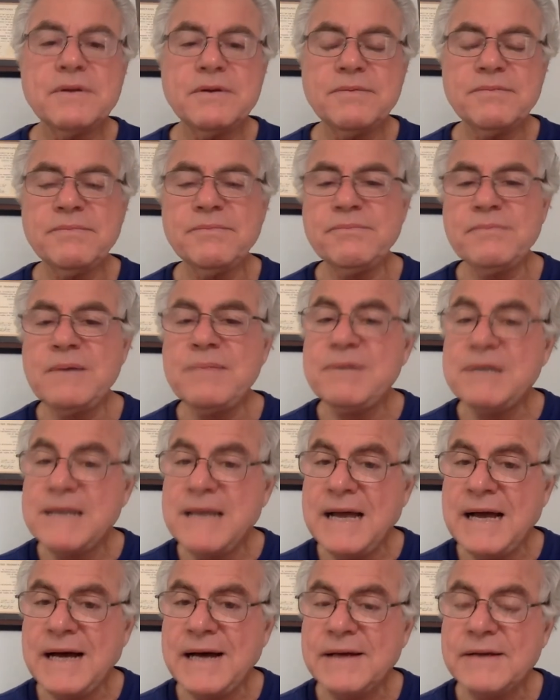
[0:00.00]
Maybe
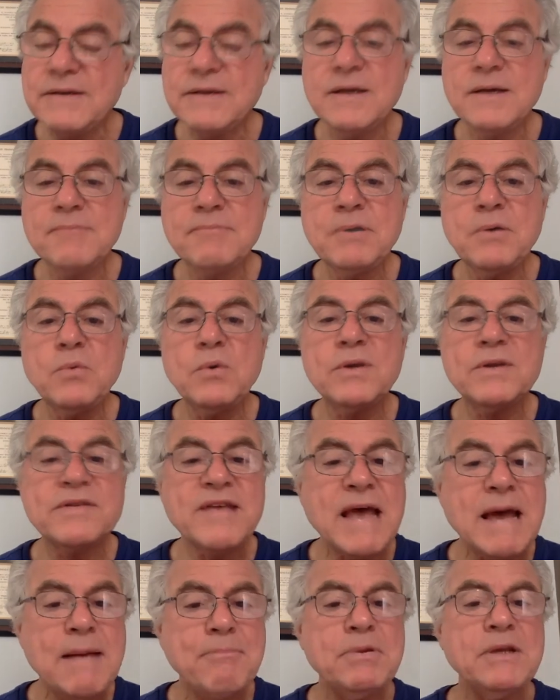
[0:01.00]
not. But what's
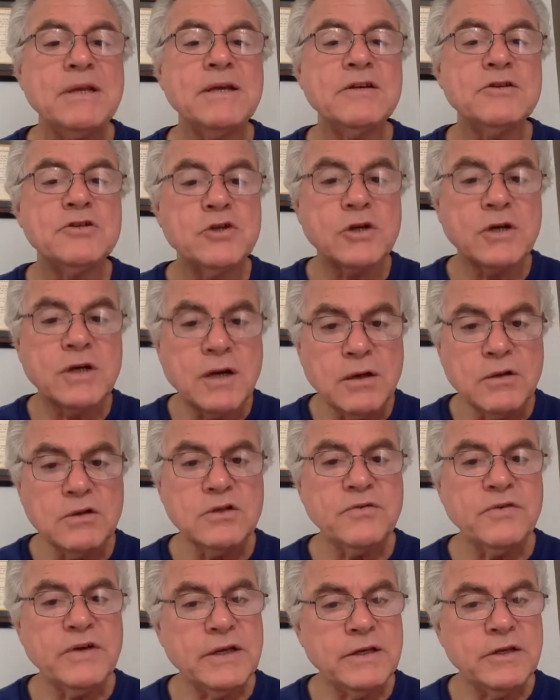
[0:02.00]
happening is you're
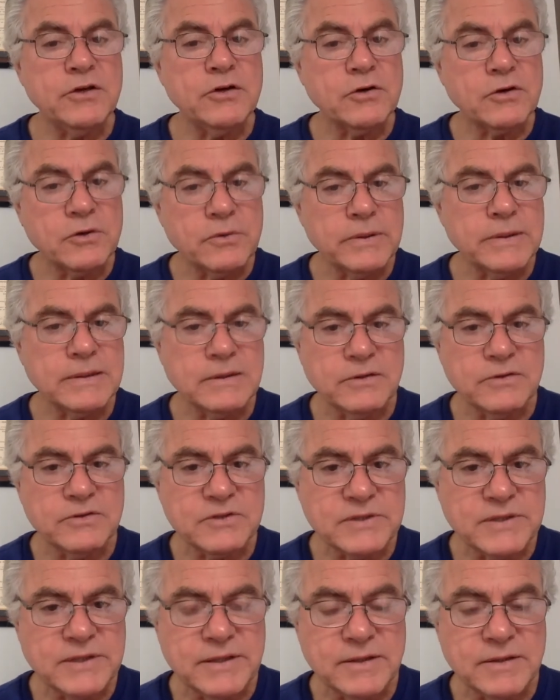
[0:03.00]
cultivating your critical
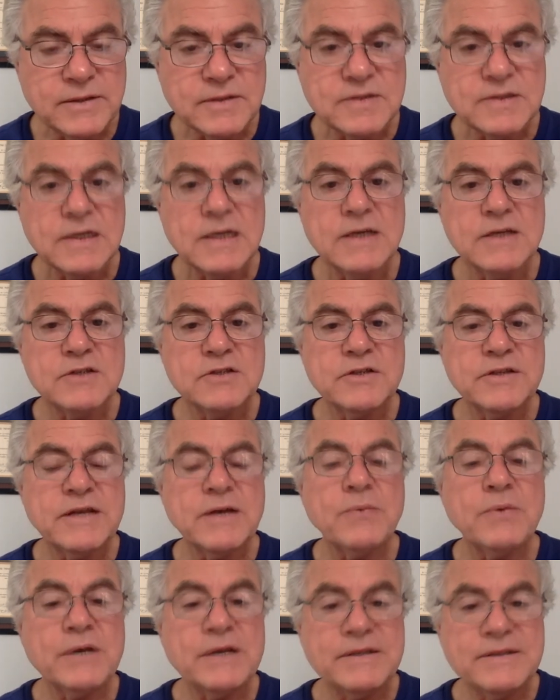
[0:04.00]
skills so
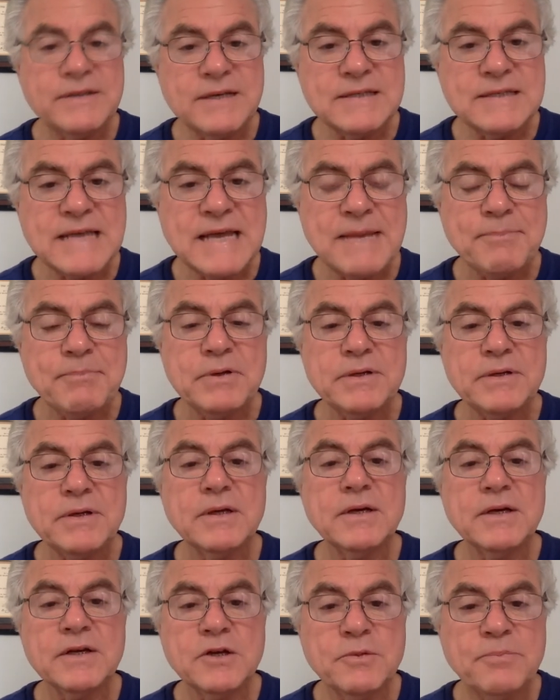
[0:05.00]
that when it does happen,
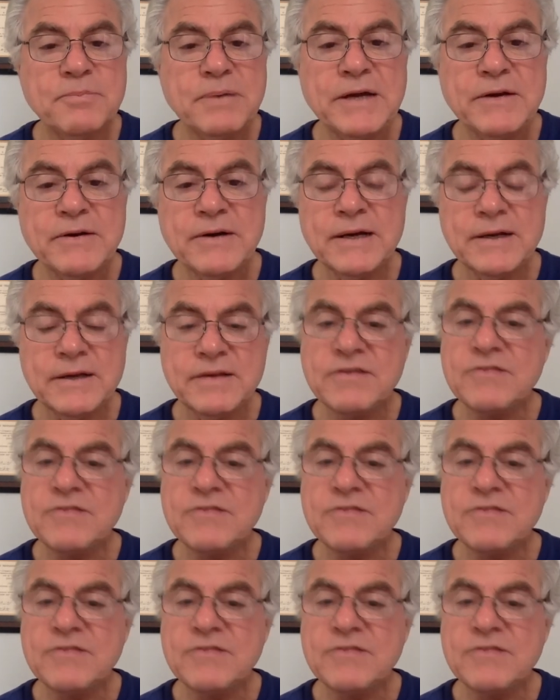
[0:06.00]
you're better at it.